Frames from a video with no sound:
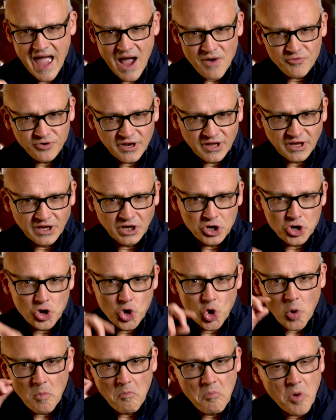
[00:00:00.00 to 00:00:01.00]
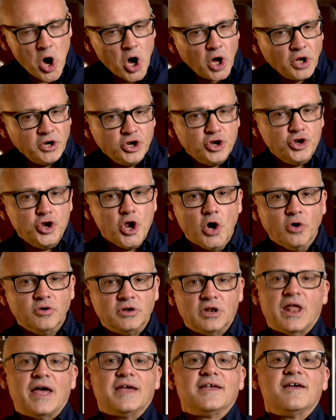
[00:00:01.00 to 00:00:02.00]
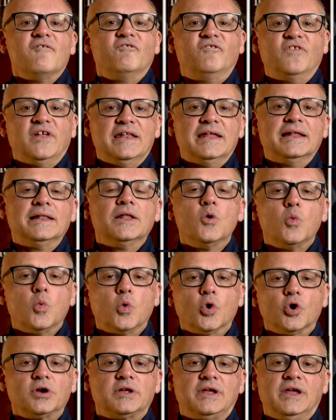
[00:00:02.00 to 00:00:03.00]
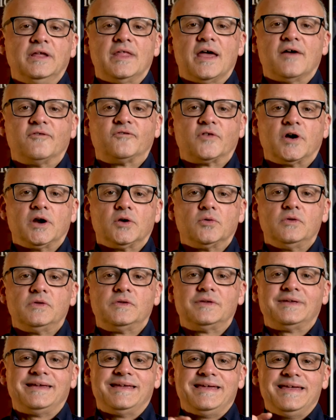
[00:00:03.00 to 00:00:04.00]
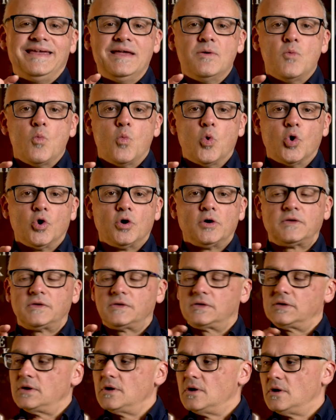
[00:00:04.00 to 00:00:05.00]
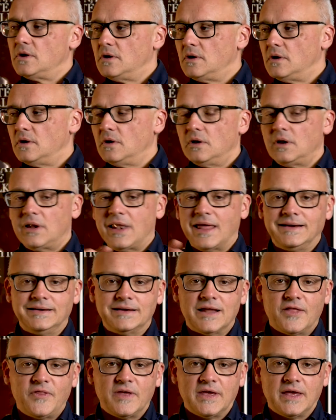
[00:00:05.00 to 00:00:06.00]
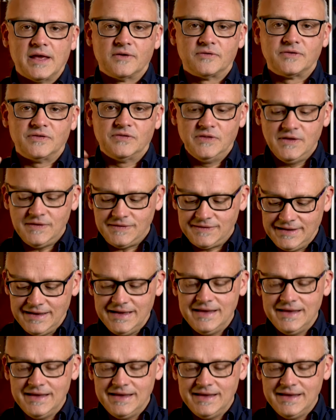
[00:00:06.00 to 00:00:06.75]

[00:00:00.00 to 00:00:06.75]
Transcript: How would a gourmand note like vanilla work in that fragrance? It works like nothing else. This